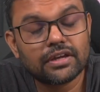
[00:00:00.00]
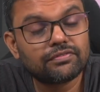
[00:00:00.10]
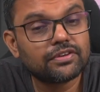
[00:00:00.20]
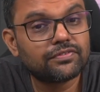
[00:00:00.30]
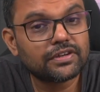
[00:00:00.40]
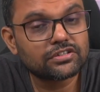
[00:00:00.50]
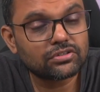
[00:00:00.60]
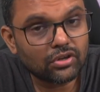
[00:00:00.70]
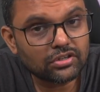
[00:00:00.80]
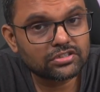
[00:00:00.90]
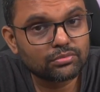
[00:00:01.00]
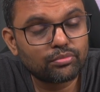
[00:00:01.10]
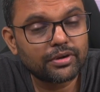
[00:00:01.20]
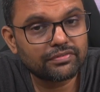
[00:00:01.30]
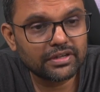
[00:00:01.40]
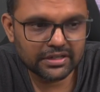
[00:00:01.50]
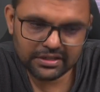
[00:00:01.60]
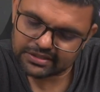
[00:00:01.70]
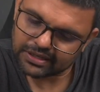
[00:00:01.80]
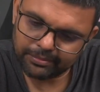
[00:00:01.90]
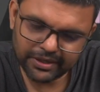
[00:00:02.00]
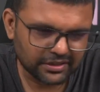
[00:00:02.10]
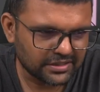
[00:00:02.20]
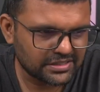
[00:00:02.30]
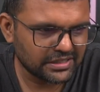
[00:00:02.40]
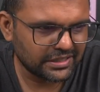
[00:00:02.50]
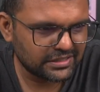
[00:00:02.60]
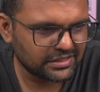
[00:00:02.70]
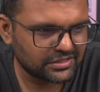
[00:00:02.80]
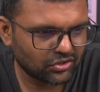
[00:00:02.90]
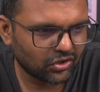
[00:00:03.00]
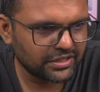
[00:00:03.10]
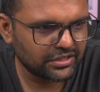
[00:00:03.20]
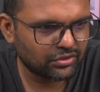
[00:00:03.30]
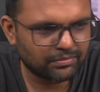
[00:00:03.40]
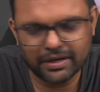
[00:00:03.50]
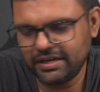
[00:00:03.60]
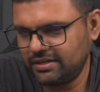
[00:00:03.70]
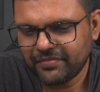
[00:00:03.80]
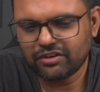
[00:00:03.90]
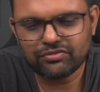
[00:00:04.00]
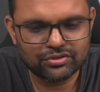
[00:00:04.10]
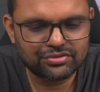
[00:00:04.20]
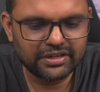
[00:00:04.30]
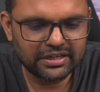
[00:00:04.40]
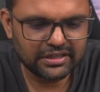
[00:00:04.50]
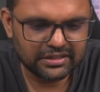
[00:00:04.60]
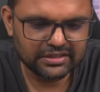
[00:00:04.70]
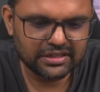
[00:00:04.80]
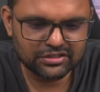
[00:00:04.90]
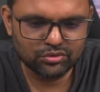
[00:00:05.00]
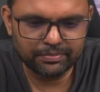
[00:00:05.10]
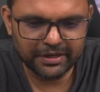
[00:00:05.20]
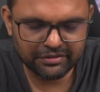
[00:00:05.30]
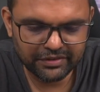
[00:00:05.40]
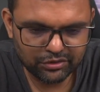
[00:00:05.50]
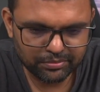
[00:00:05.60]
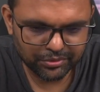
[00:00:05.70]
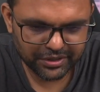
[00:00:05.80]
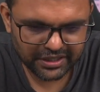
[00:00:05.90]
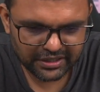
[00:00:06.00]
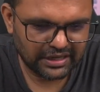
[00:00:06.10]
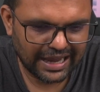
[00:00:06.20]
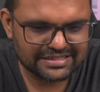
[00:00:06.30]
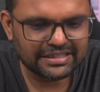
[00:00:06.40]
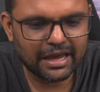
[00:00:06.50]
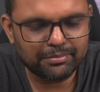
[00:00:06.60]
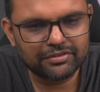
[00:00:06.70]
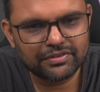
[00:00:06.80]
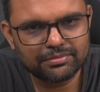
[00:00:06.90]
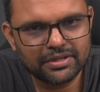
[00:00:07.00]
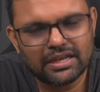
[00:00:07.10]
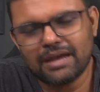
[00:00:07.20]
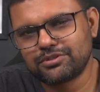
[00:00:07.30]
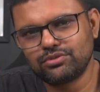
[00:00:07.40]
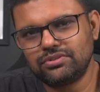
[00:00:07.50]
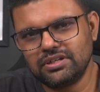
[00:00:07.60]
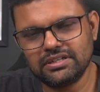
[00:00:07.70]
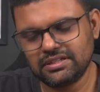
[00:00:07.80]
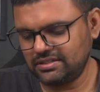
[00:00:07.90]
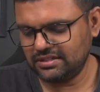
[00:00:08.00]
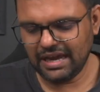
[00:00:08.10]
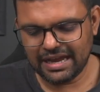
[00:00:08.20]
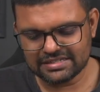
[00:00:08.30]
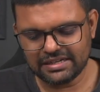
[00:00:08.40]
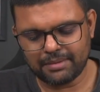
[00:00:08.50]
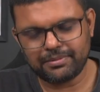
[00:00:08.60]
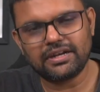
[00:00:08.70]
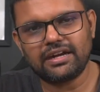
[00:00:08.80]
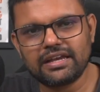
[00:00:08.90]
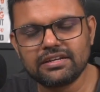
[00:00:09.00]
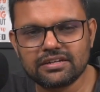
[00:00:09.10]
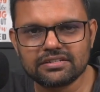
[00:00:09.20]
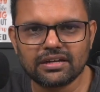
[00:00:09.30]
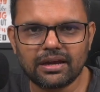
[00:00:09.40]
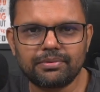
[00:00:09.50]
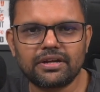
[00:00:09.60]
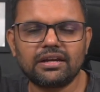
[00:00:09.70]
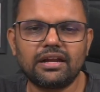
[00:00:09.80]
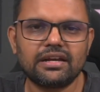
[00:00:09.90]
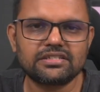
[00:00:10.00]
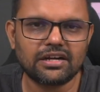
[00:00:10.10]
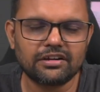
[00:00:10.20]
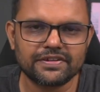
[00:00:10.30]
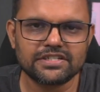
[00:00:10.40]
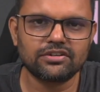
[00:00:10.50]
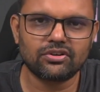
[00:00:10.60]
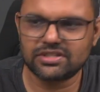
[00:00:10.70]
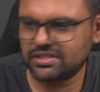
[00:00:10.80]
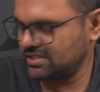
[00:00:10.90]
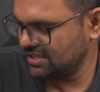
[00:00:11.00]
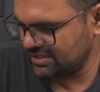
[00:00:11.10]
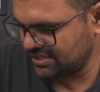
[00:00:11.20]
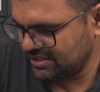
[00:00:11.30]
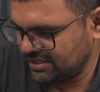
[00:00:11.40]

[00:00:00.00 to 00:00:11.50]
we face loss the moment we increase capital. See, it's all in your mind. Unfortunately, there is no better way to put it. Has it happened with me? Absolutely. Has it happened that I increase the capital and I start facing losses? Yes.